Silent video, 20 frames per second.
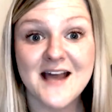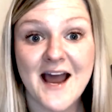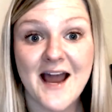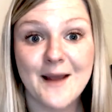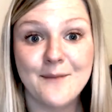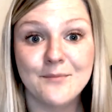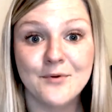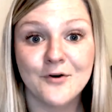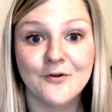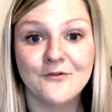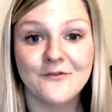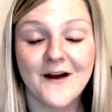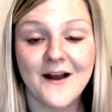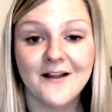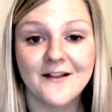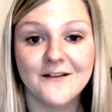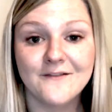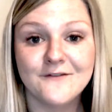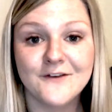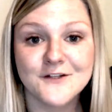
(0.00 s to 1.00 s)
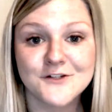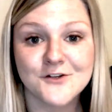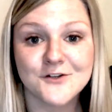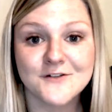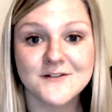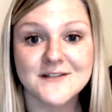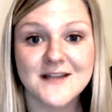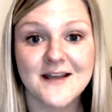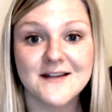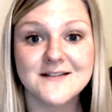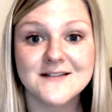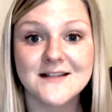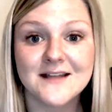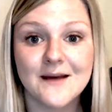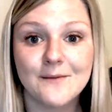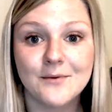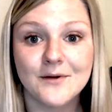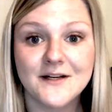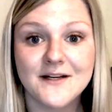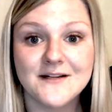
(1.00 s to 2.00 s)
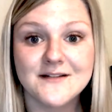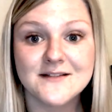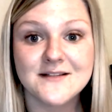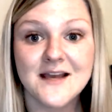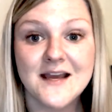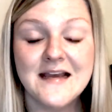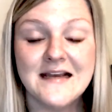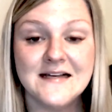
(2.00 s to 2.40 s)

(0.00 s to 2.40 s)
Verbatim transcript: high-profile officials and celebrities